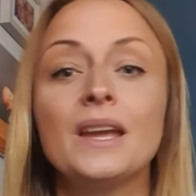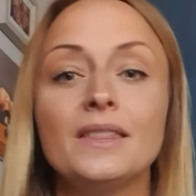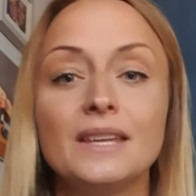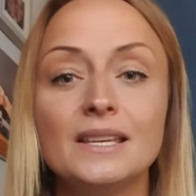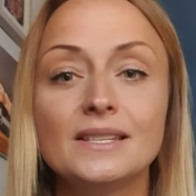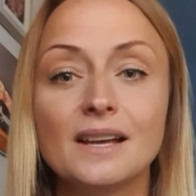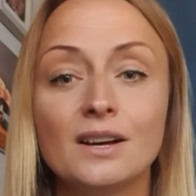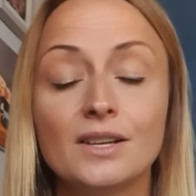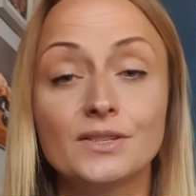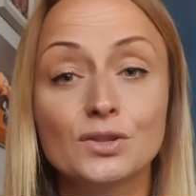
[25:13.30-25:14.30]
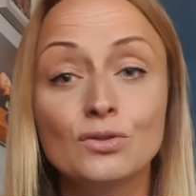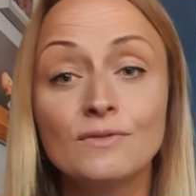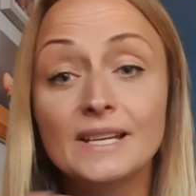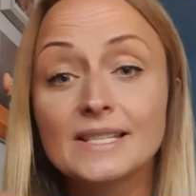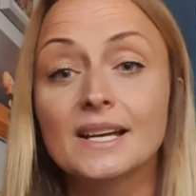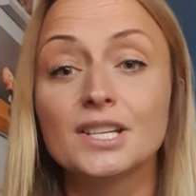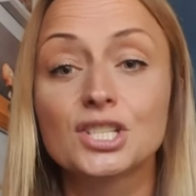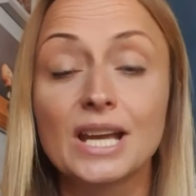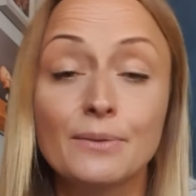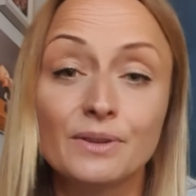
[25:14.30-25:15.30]
These are stories that I
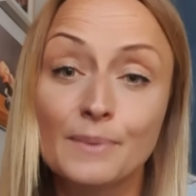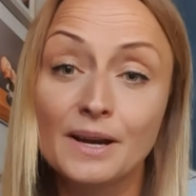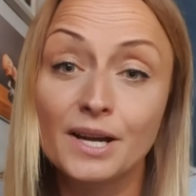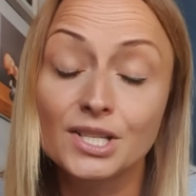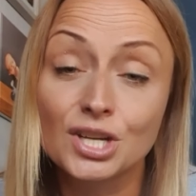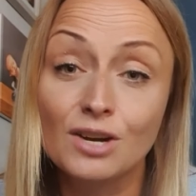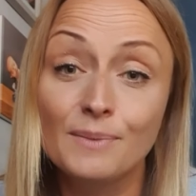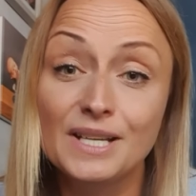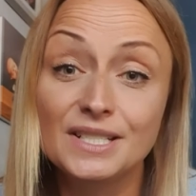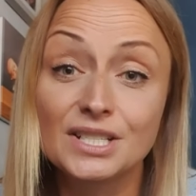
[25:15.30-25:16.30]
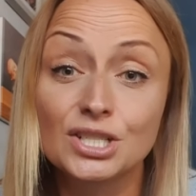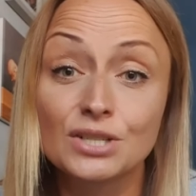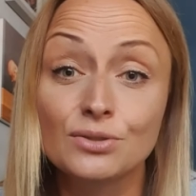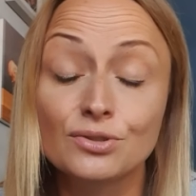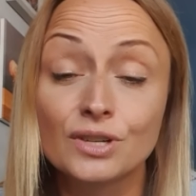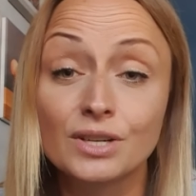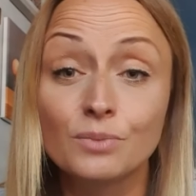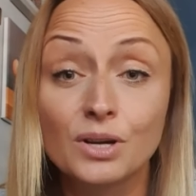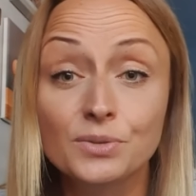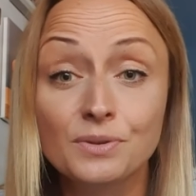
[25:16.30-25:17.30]
share with my childminding children
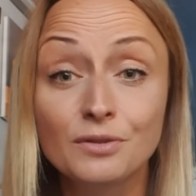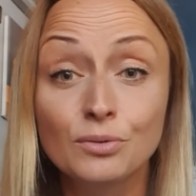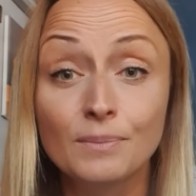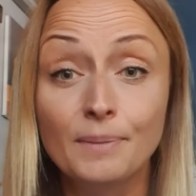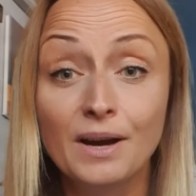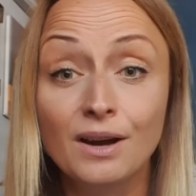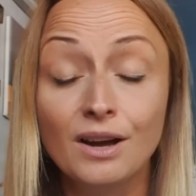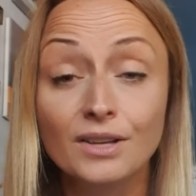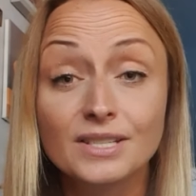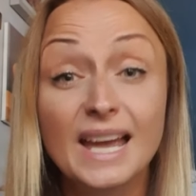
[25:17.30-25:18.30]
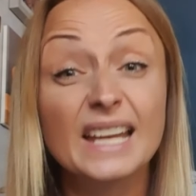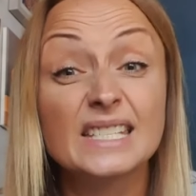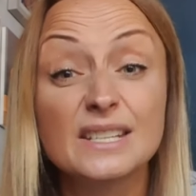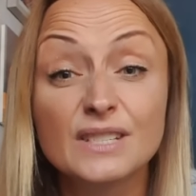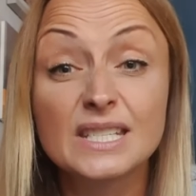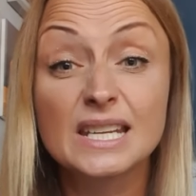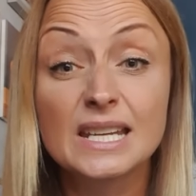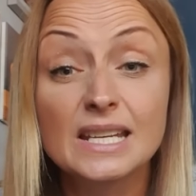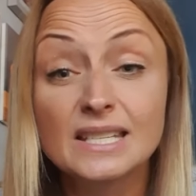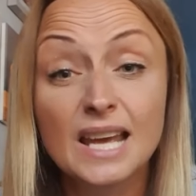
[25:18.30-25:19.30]
whilst we're all apart,
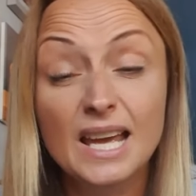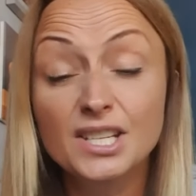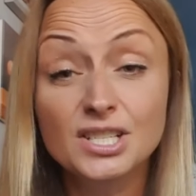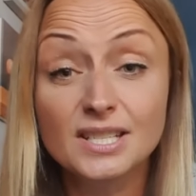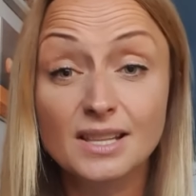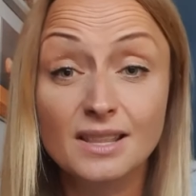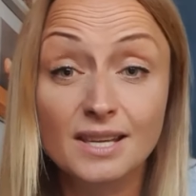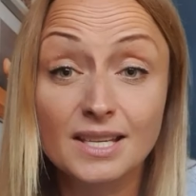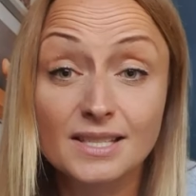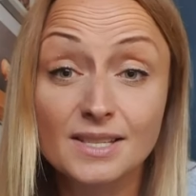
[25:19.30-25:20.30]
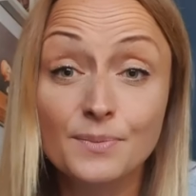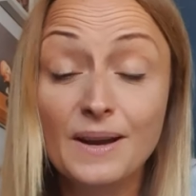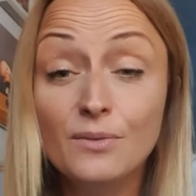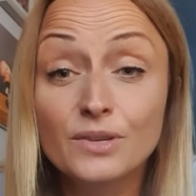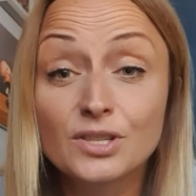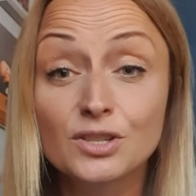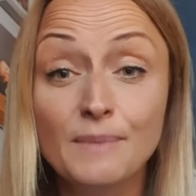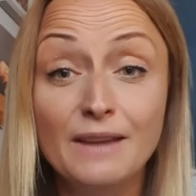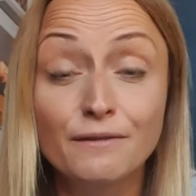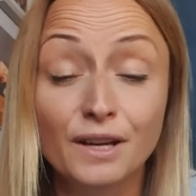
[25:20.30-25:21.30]
activities, and just other things as well, which you
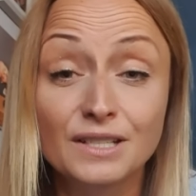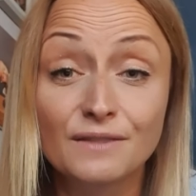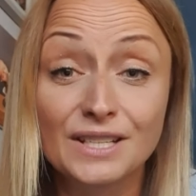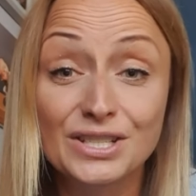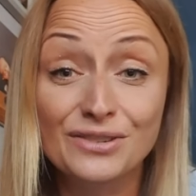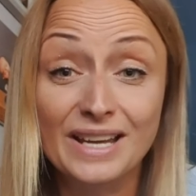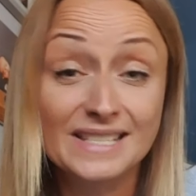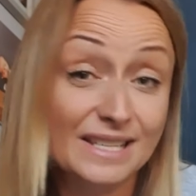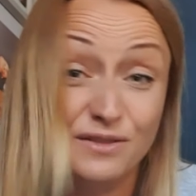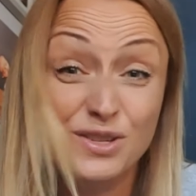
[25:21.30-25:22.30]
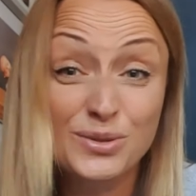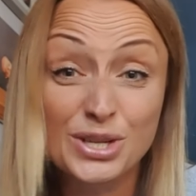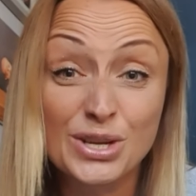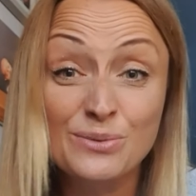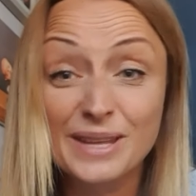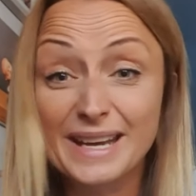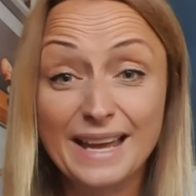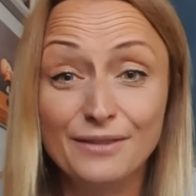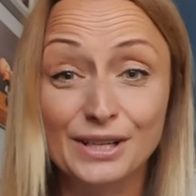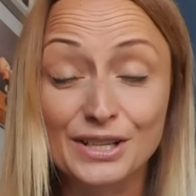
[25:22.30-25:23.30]
may find of interest. If you do, then
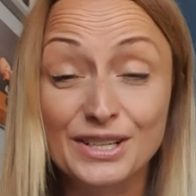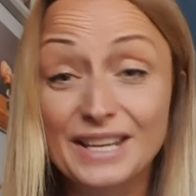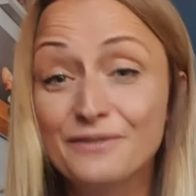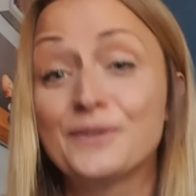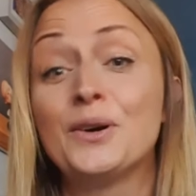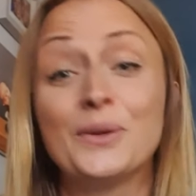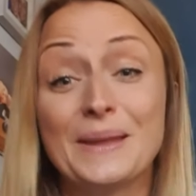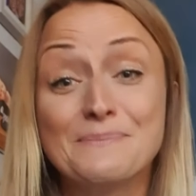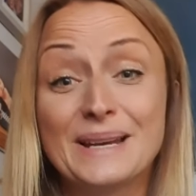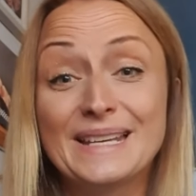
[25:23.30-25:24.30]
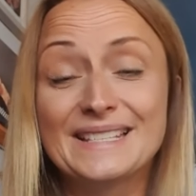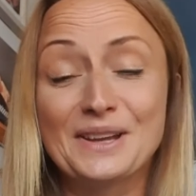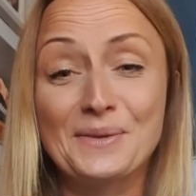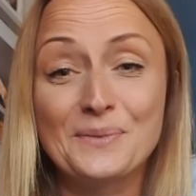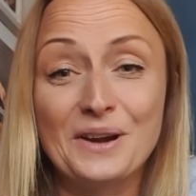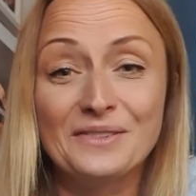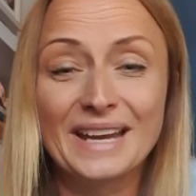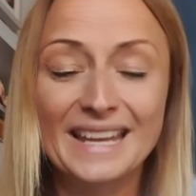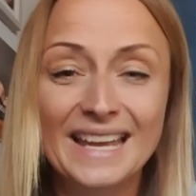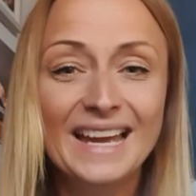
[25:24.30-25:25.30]
have a look. If not, then please don't
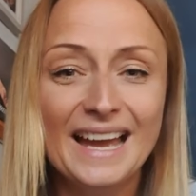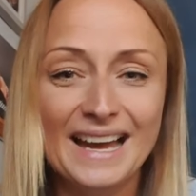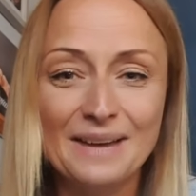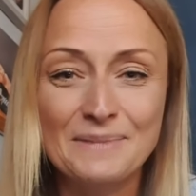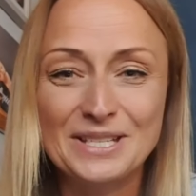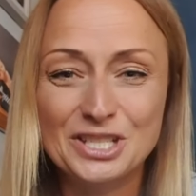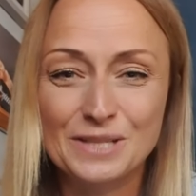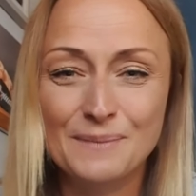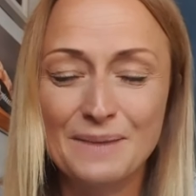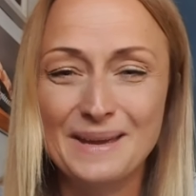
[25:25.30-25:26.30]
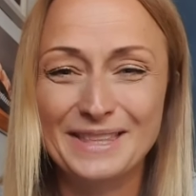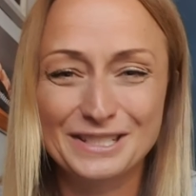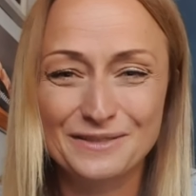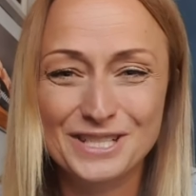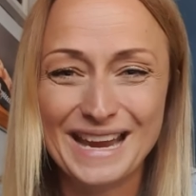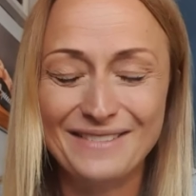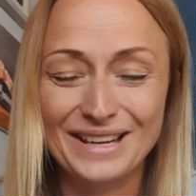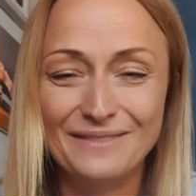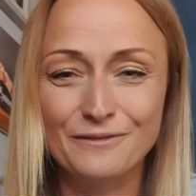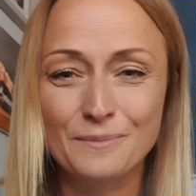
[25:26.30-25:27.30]
worry. It's just my method of sharing
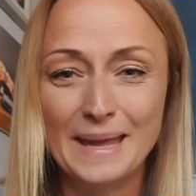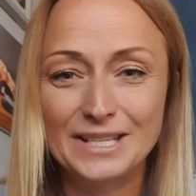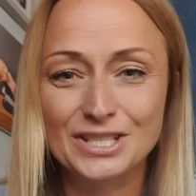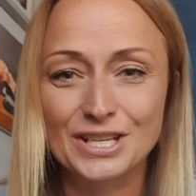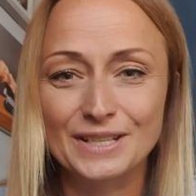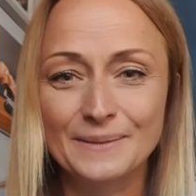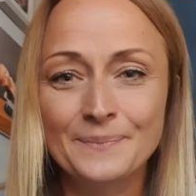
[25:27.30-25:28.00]
information.